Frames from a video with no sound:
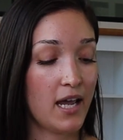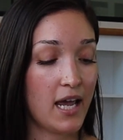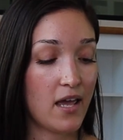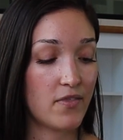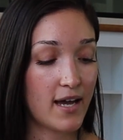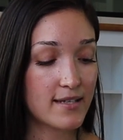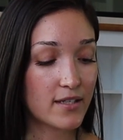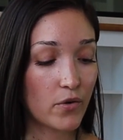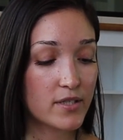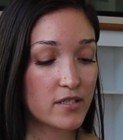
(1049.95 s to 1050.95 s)
And that's
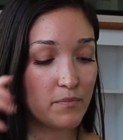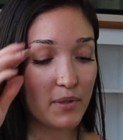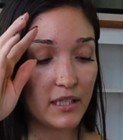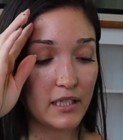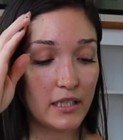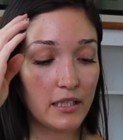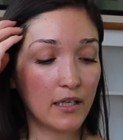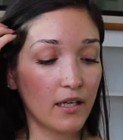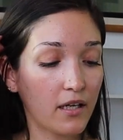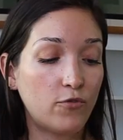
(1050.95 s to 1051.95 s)
going to be
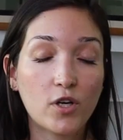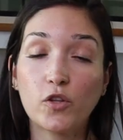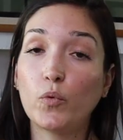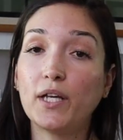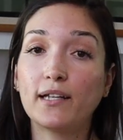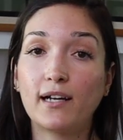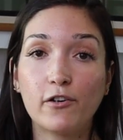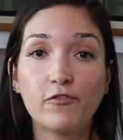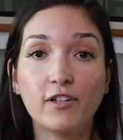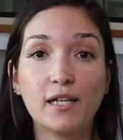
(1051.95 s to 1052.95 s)
Fourth Wing and
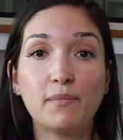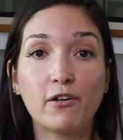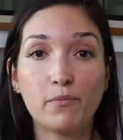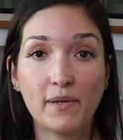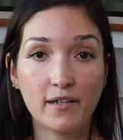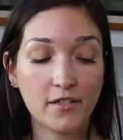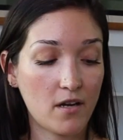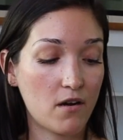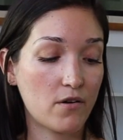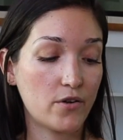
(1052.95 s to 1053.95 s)
Iron Flame by Rebecca
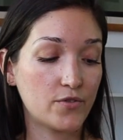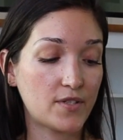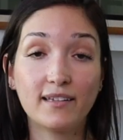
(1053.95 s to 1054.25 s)
Yarros,